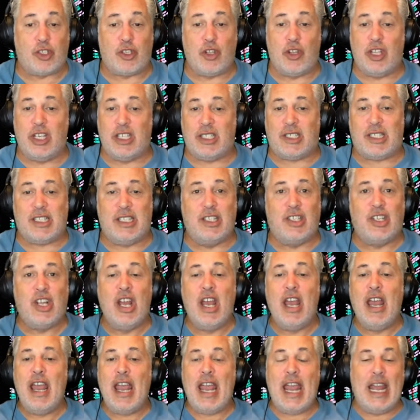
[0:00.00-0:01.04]
So this is
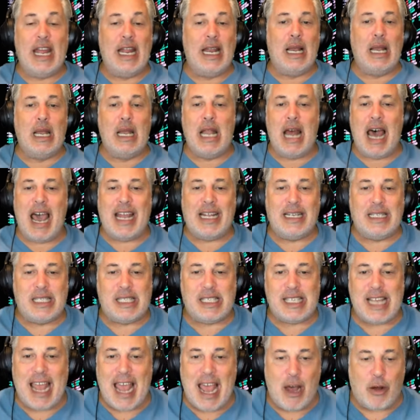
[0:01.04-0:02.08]
a
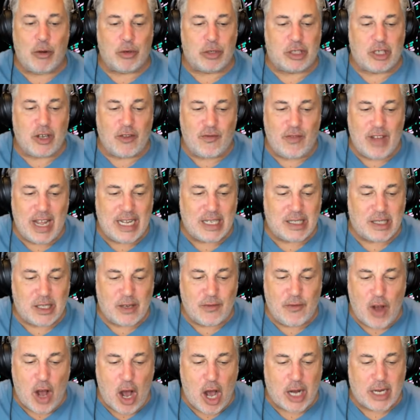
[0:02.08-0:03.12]
lights-out
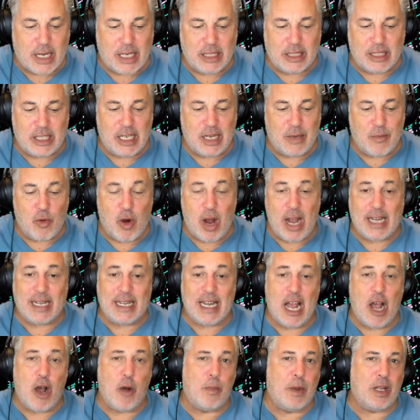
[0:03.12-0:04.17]
defensive hockey team right
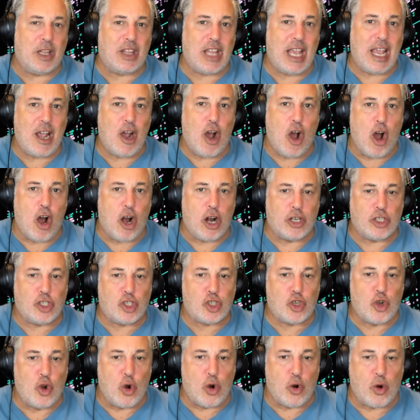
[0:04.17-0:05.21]
now, but they are
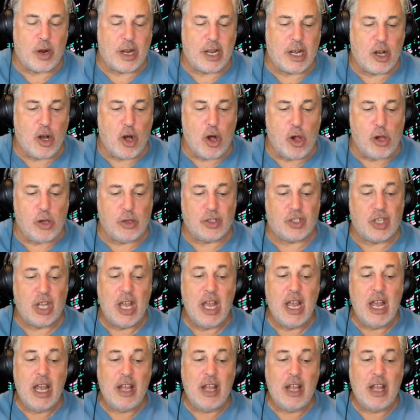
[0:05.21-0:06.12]
scoring goals.